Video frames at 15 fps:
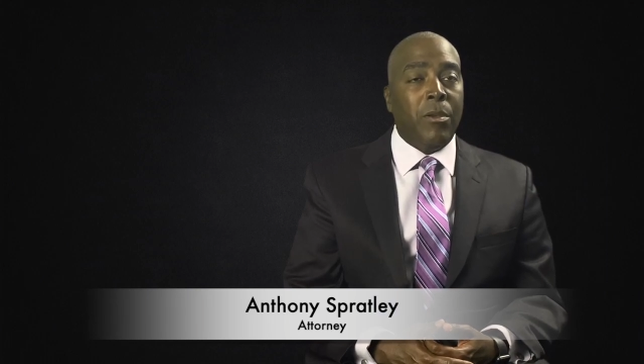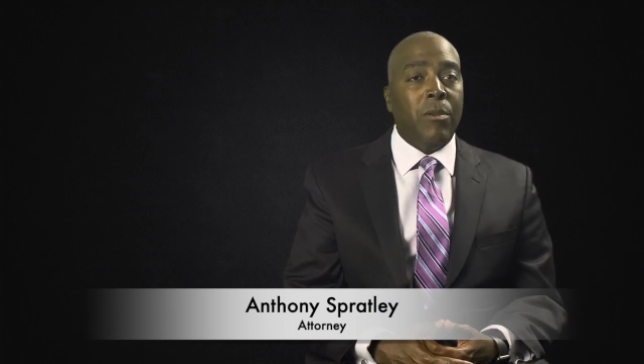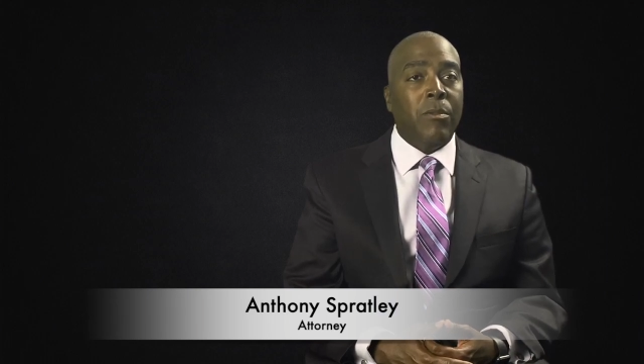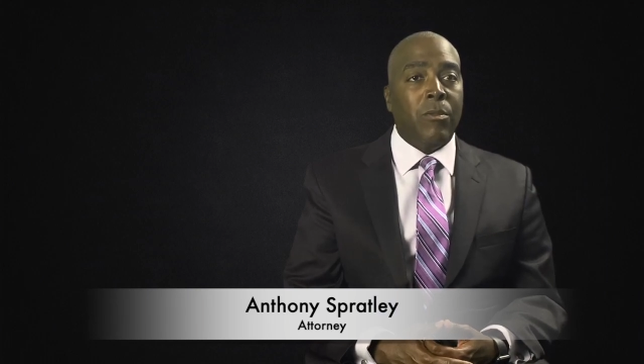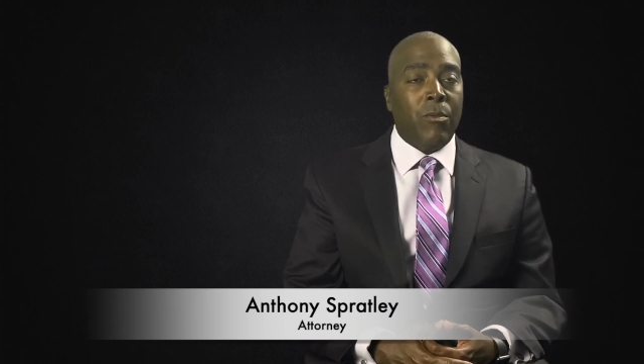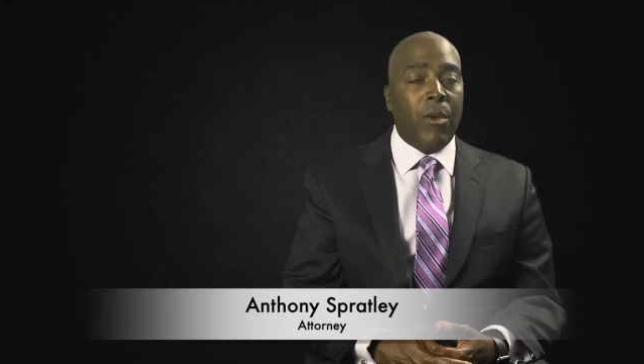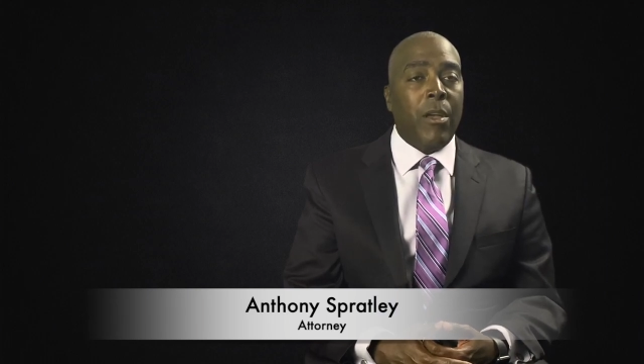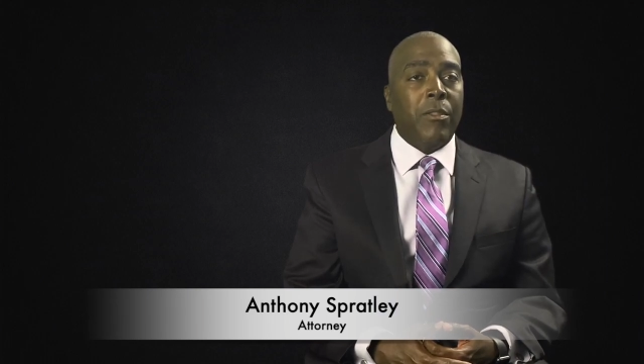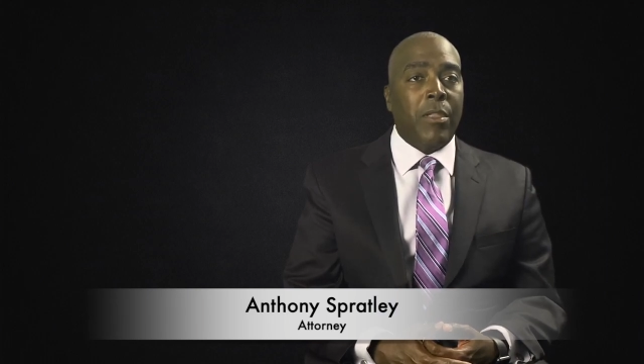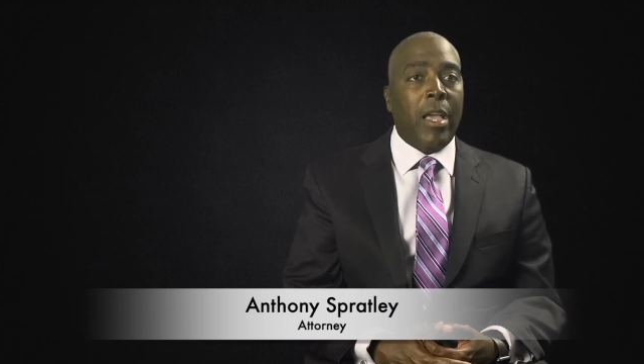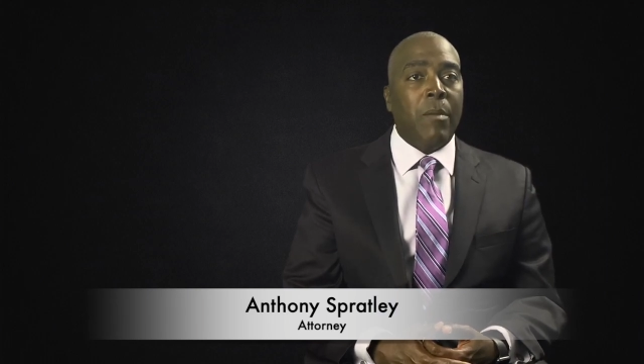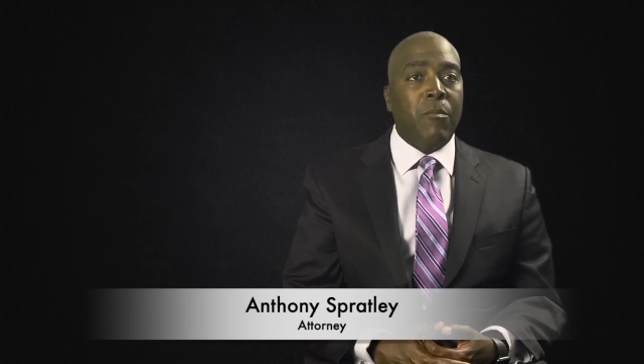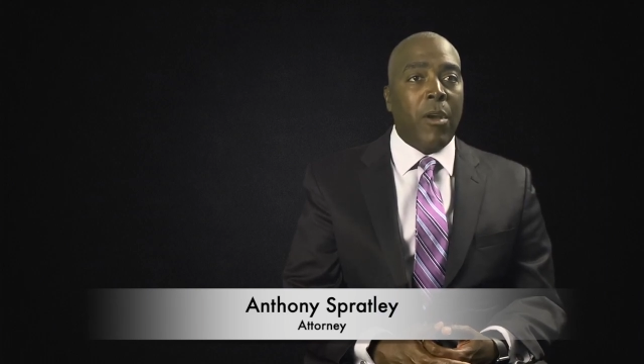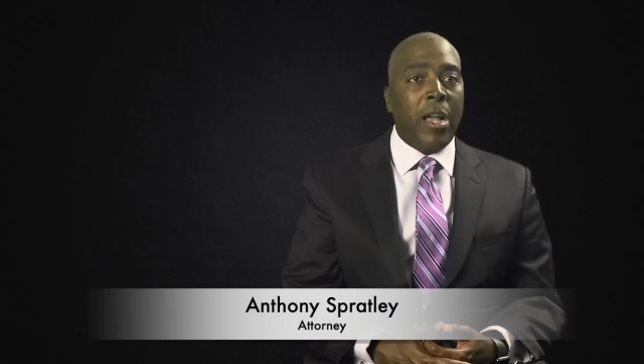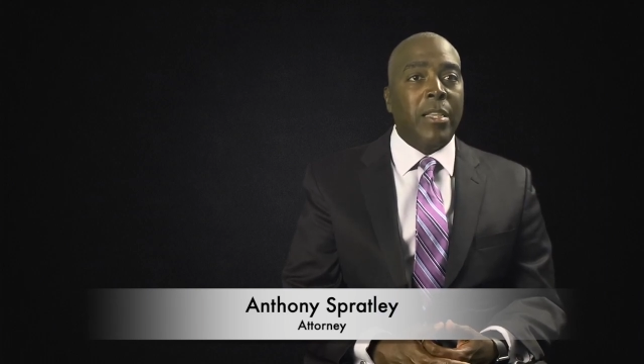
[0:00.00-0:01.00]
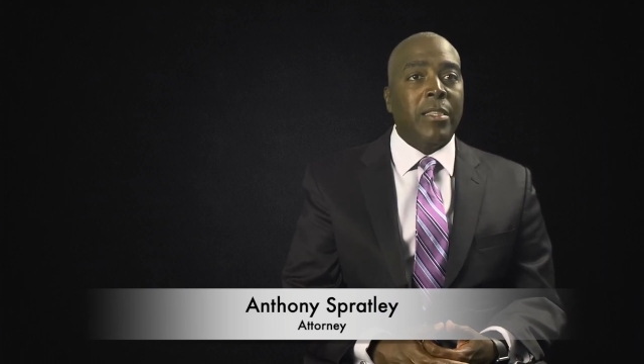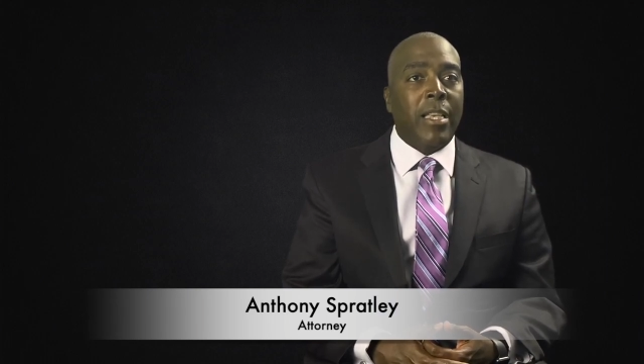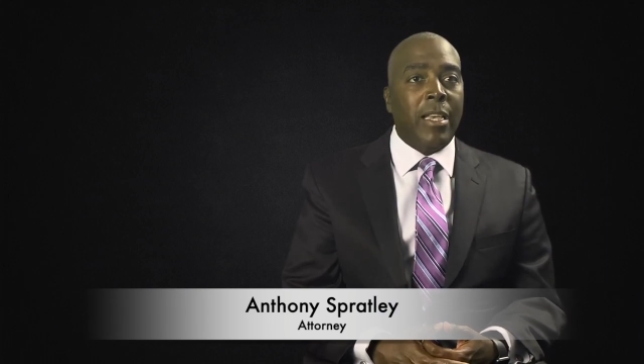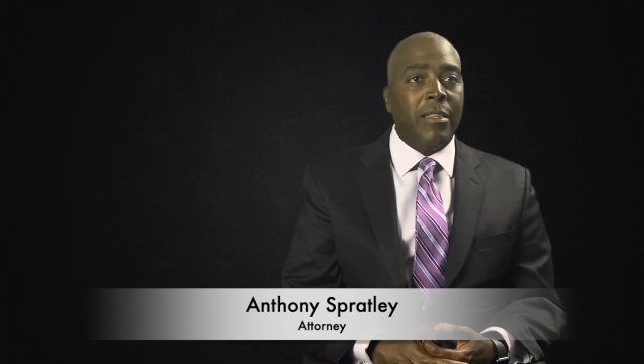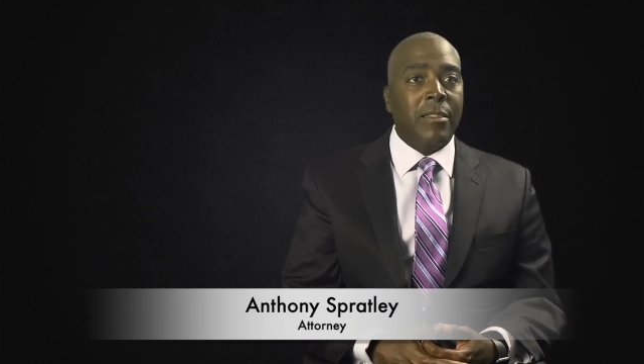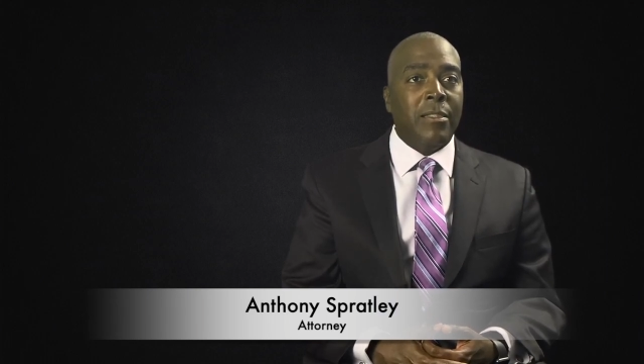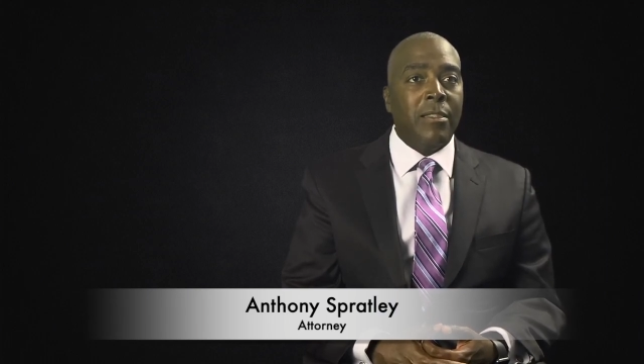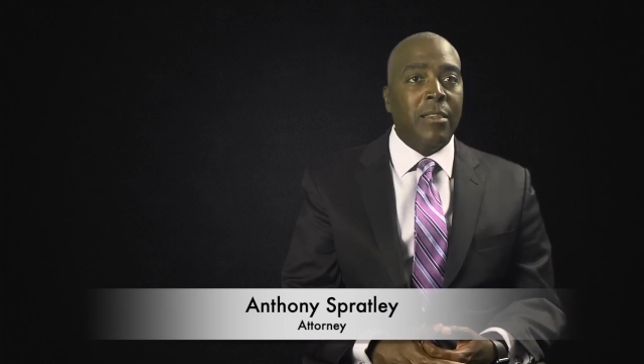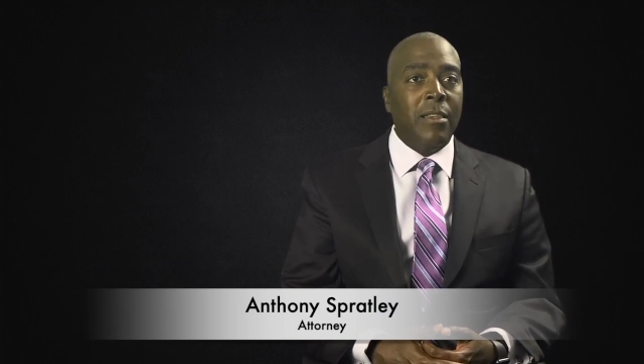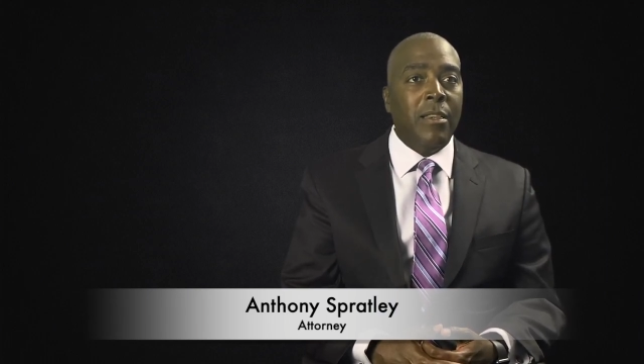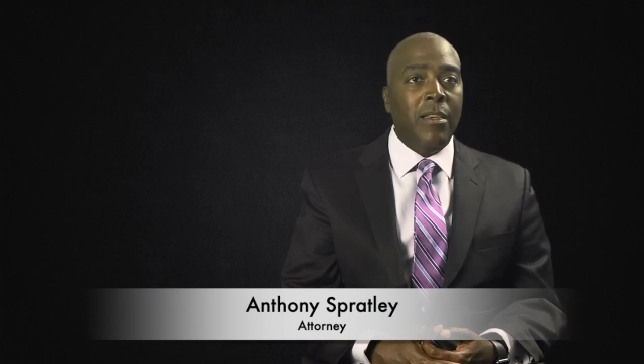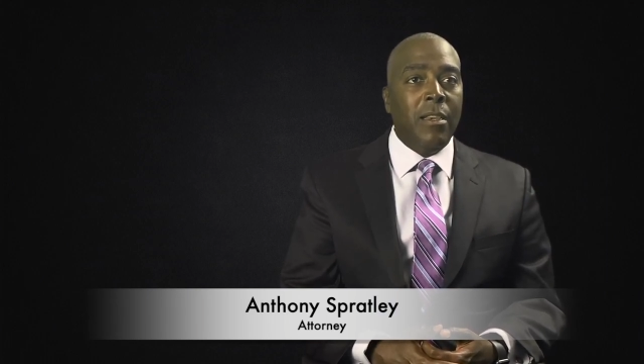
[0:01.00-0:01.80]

you throughout that process.